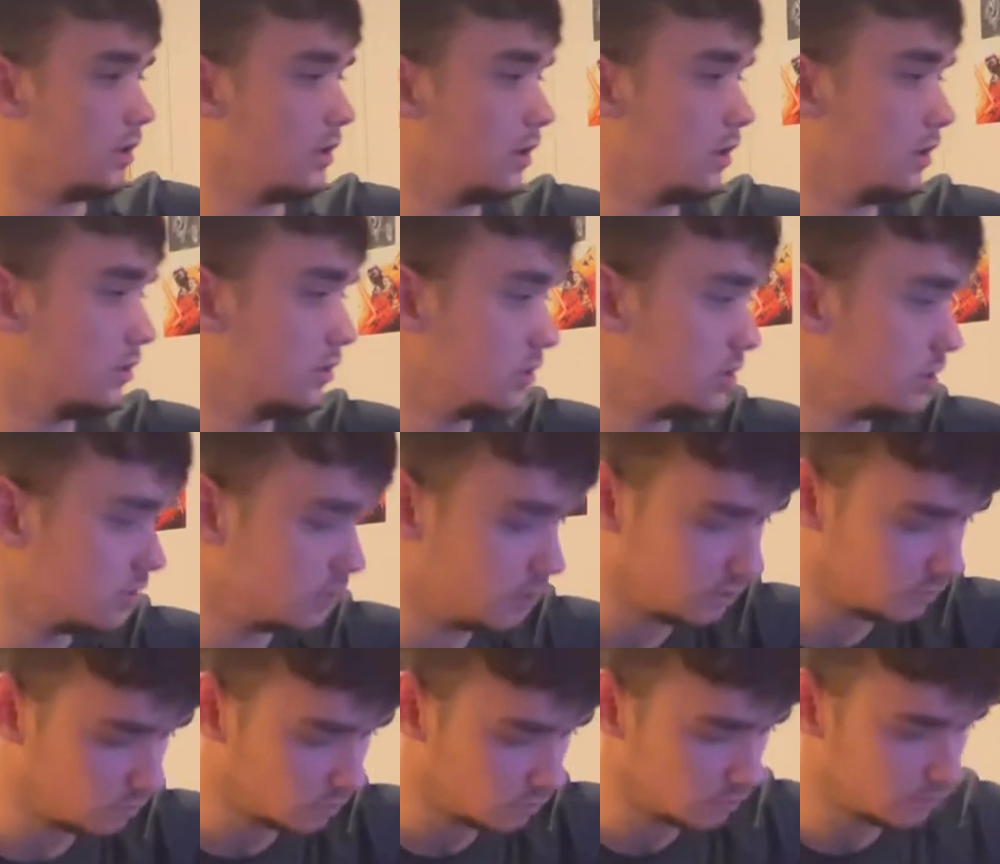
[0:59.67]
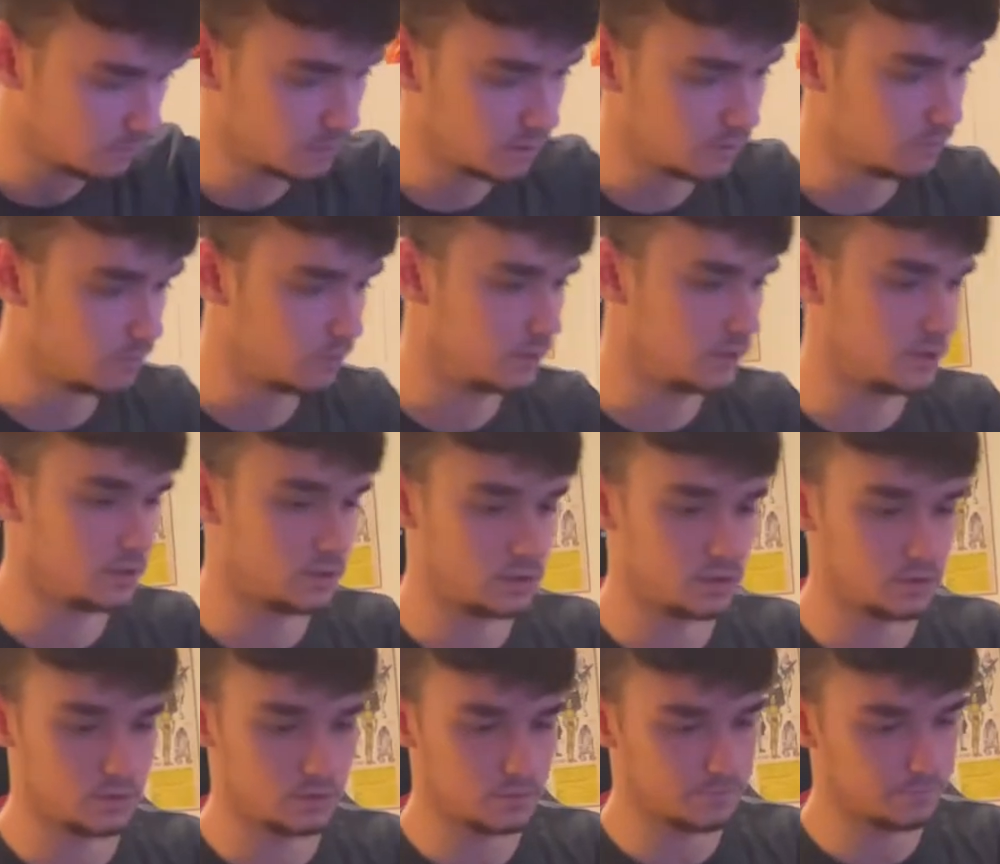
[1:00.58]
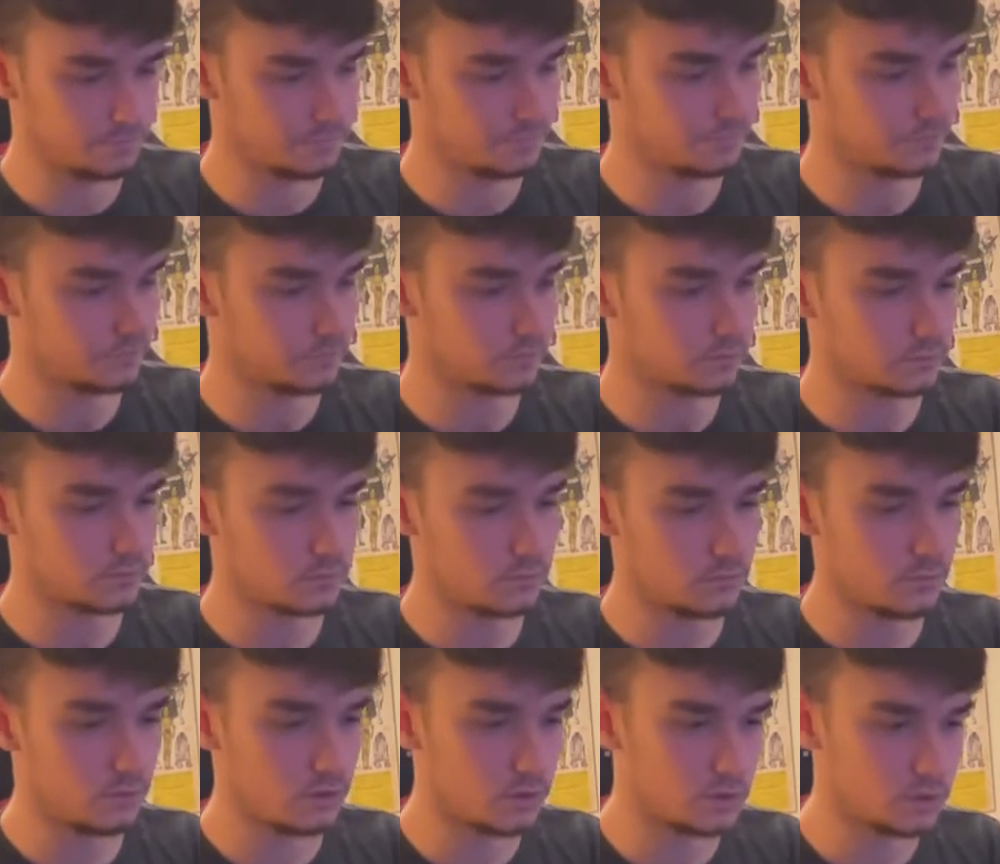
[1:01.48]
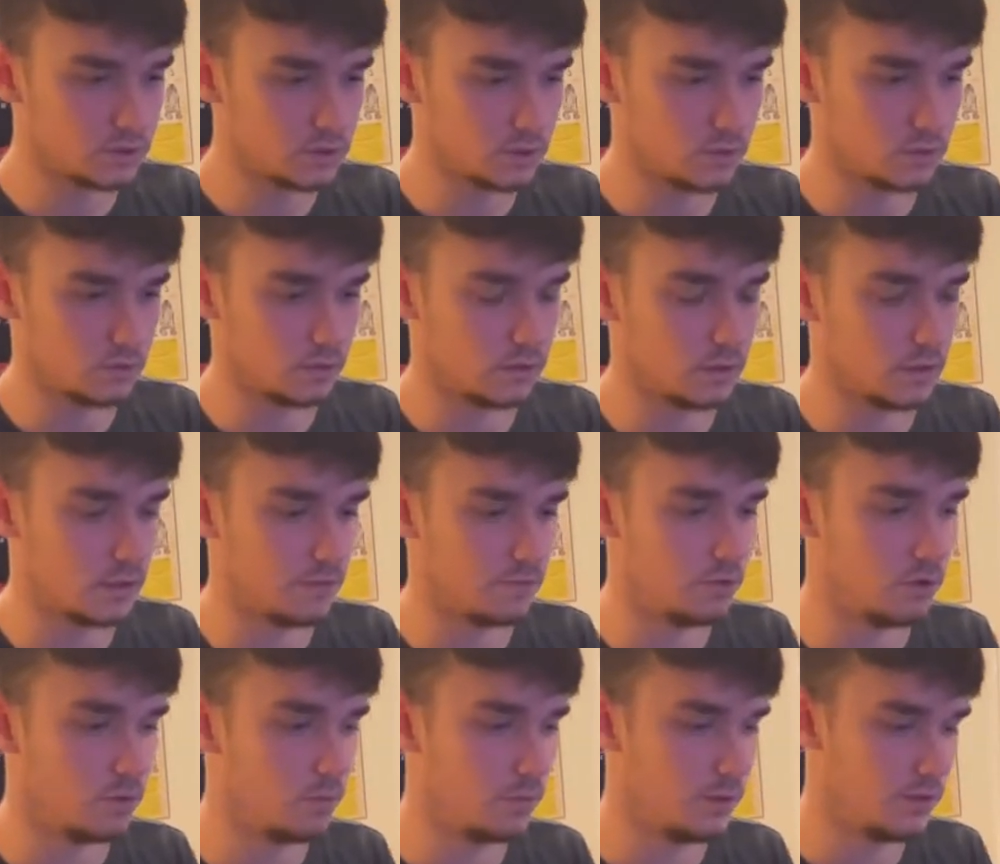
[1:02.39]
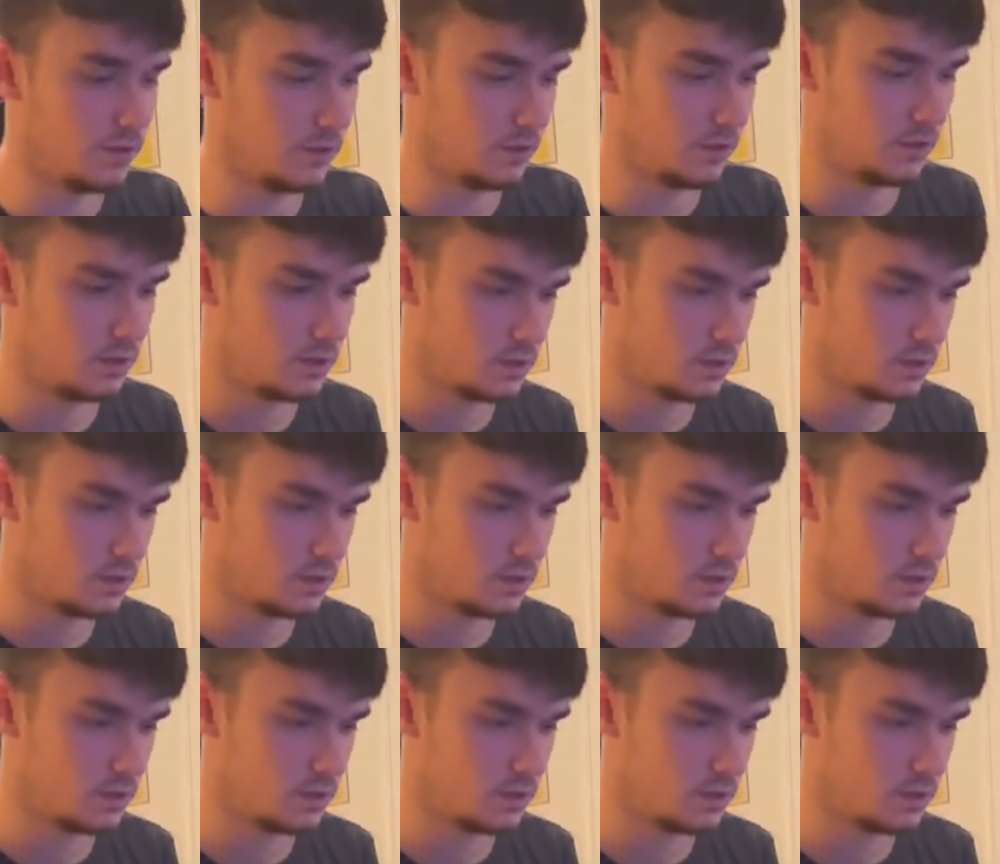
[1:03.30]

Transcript: I'll show you what the motherboard is. So I've gone with a